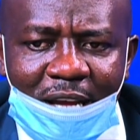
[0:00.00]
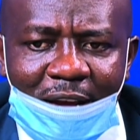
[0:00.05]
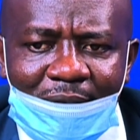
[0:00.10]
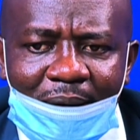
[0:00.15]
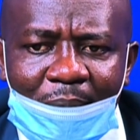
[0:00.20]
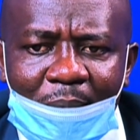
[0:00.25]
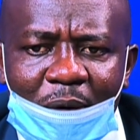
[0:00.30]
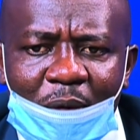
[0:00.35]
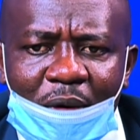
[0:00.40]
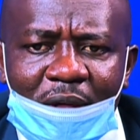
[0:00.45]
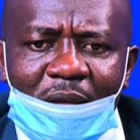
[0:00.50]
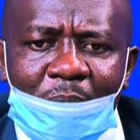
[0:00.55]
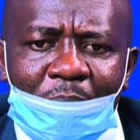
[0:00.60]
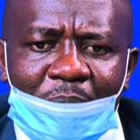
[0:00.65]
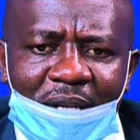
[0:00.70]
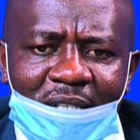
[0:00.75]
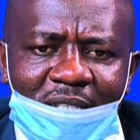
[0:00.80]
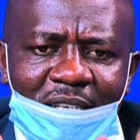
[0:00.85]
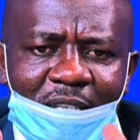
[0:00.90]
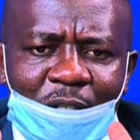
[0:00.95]
government where the
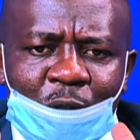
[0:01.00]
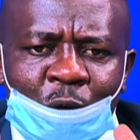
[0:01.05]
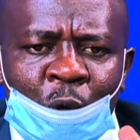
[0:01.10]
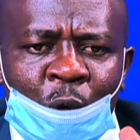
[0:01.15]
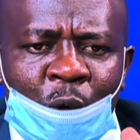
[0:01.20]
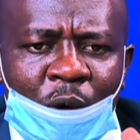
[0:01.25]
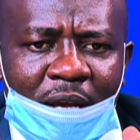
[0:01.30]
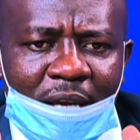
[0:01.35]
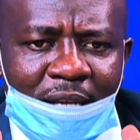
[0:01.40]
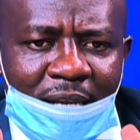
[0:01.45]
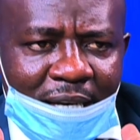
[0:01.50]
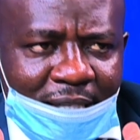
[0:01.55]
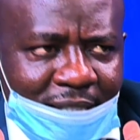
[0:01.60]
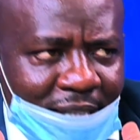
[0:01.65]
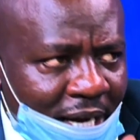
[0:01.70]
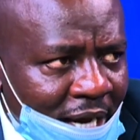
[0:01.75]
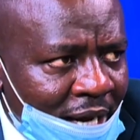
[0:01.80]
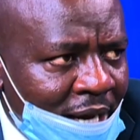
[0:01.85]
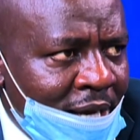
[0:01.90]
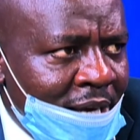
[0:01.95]
president is Uhuru
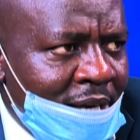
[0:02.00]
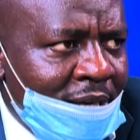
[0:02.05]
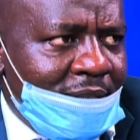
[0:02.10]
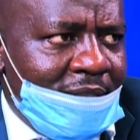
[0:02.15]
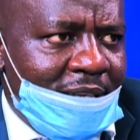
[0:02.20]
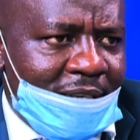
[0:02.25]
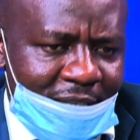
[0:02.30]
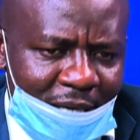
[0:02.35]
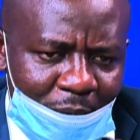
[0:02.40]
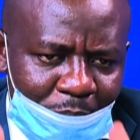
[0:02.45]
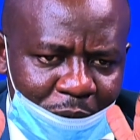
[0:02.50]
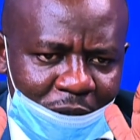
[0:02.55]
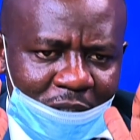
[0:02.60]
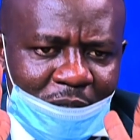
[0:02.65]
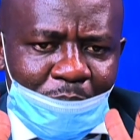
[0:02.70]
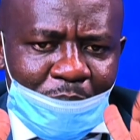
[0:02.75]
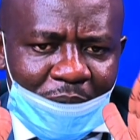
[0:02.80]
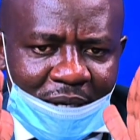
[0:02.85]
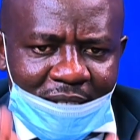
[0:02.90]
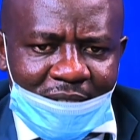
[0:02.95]
Kenyatta, the deputy
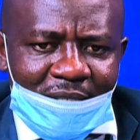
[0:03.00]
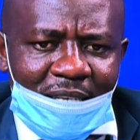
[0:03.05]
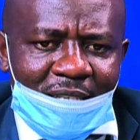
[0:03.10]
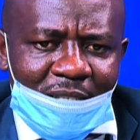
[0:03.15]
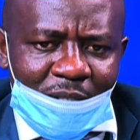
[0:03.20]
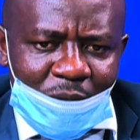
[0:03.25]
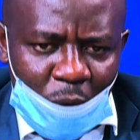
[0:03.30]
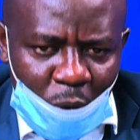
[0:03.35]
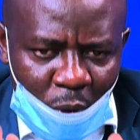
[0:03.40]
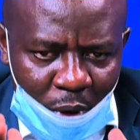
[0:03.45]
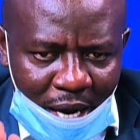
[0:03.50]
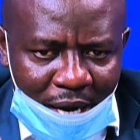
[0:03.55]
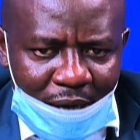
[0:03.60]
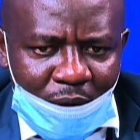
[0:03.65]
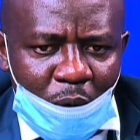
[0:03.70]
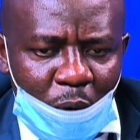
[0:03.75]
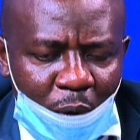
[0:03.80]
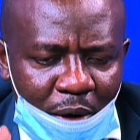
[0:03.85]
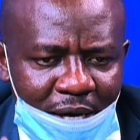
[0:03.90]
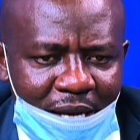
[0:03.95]
president is
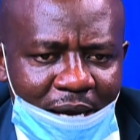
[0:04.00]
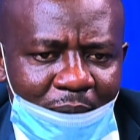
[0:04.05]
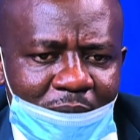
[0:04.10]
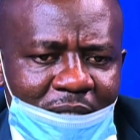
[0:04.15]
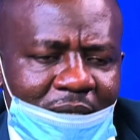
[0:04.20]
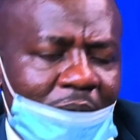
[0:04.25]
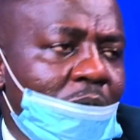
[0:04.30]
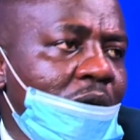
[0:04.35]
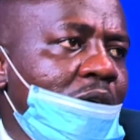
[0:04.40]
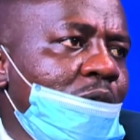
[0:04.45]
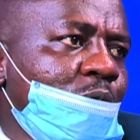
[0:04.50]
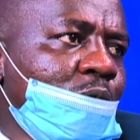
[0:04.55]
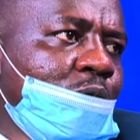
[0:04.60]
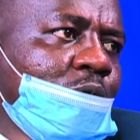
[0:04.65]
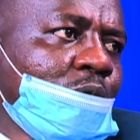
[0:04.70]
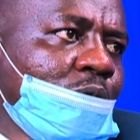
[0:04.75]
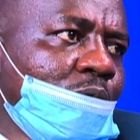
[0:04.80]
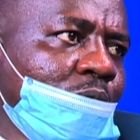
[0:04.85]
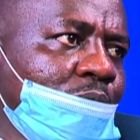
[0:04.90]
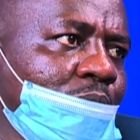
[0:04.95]
William Samoei
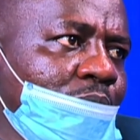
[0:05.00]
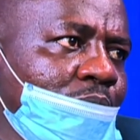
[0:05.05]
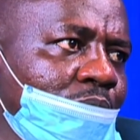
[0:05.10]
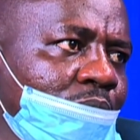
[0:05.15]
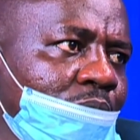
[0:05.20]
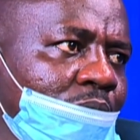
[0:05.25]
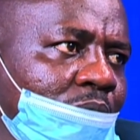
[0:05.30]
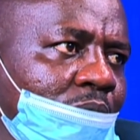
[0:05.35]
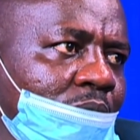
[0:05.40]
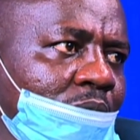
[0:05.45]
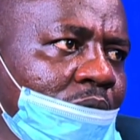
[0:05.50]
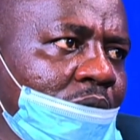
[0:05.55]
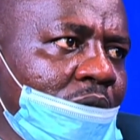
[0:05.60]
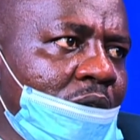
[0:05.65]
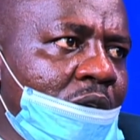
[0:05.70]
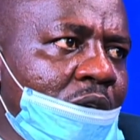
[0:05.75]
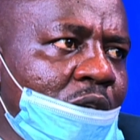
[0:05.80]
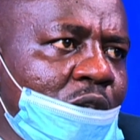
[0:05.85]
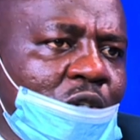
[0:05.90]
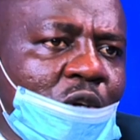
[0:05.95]
Ruto.
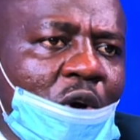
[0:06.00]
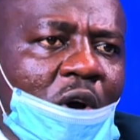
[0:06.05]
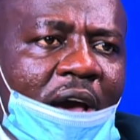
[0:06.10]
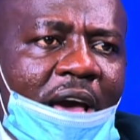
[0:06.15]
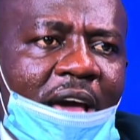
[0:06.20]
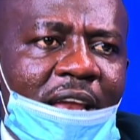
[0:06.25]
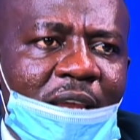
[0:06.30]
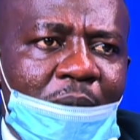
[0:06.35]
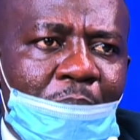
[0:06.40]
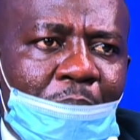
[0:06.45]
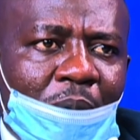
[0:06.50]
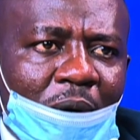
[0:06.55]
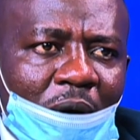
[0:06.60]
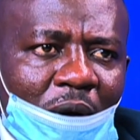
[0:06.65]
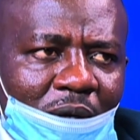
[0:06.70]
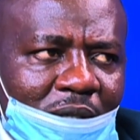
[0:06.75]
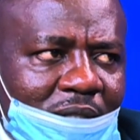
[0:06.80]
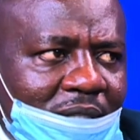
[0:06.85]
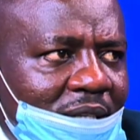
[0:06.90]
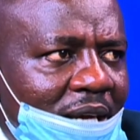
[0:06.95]
So any
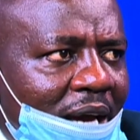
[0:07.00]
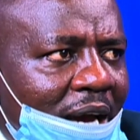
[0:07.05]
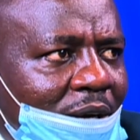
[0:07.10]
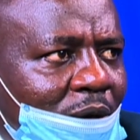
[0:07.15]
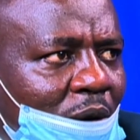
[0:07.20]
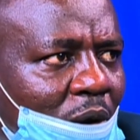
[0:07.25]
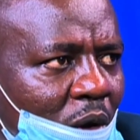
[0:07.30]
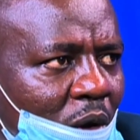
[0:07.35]
pros and